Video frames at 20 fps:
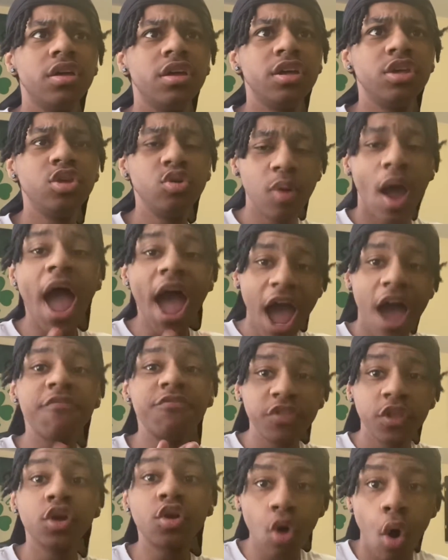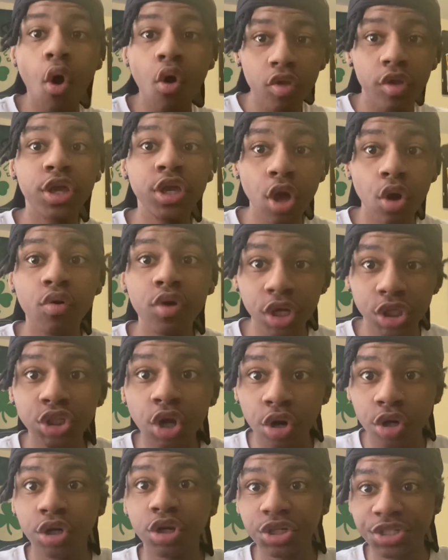you have Nikola Jokic
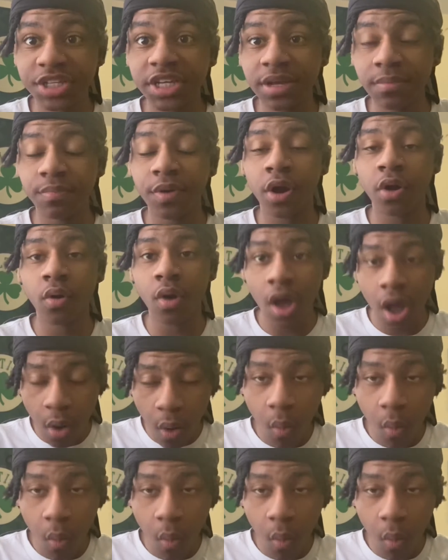on your team, bro.